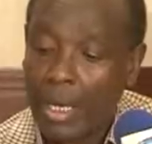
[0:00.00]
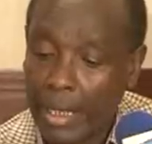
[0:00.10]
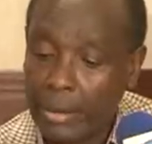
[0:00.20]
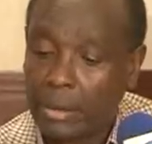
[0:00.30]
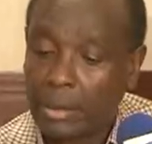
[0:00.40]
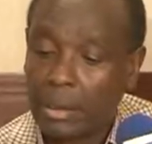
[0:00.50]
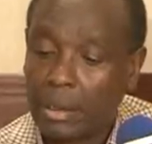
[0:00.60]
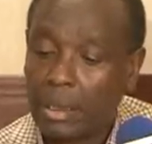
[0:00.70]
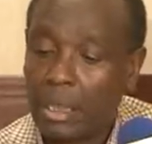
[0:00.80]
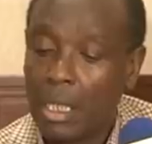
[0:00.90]
And
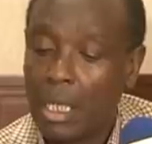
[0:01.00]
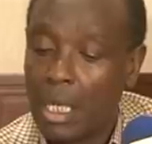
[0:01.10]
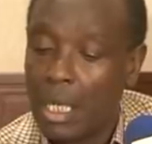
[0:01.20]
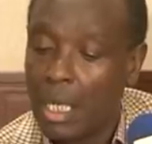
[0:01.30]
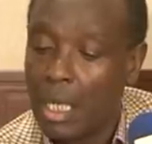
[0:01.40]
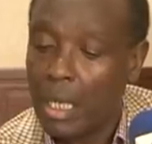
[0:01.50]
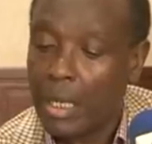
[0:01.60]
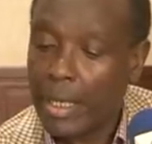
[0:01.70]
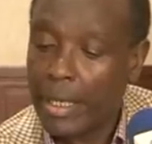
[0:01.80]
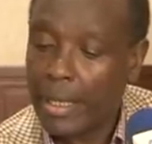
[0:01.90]

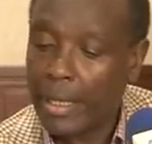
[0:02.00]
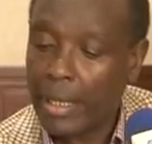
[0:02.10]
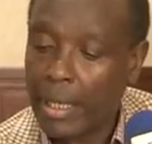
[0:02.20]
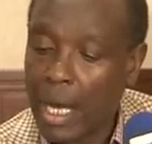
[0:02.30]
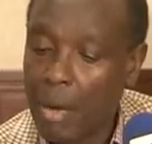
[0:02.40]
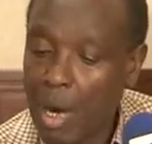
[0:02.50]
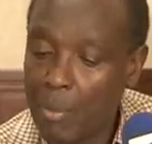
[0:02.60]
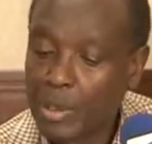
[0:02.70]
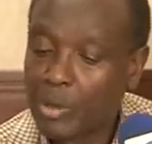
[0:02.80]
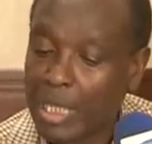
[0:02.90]
I'm
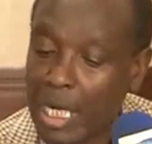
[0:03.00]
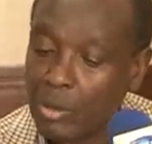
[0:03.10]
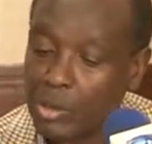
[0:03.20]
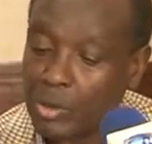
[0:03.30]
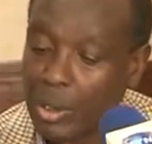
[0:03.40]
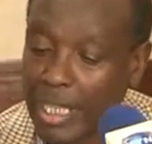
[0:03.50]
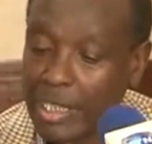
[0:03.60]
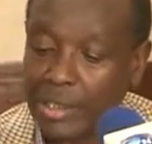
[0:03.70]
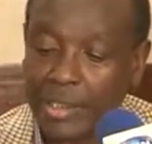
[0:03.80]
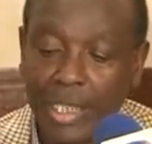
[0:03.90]
happy to announce to
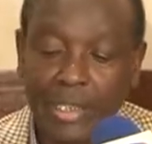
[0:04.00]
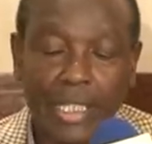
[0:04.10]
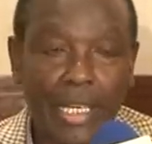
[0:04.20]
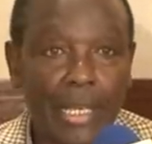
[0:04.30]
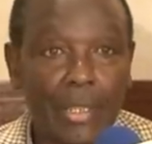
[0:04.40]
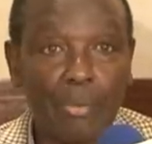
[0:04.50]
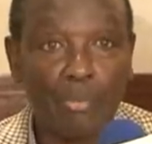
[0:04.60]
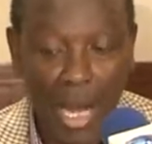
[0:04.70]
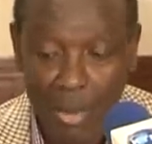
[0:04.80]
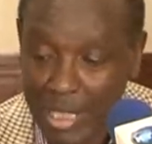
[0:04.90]
Kenyans that the
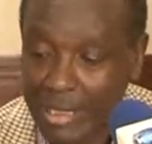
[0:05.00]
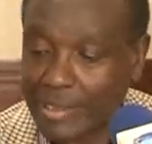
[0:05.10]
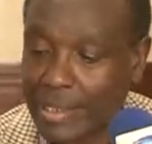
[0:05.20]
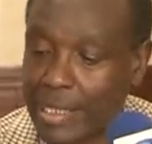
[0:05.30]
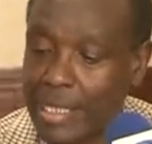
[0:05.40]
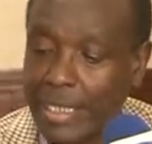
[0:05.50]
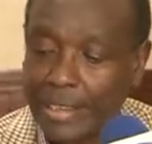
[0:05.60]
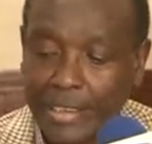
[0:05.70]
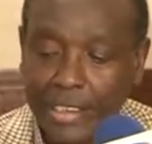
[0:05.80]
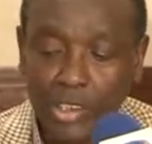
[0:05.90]
Prime Minister
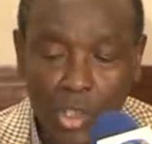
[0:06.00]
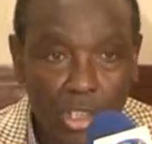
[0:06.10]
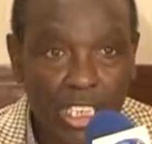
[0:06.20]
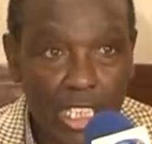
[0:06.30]
did not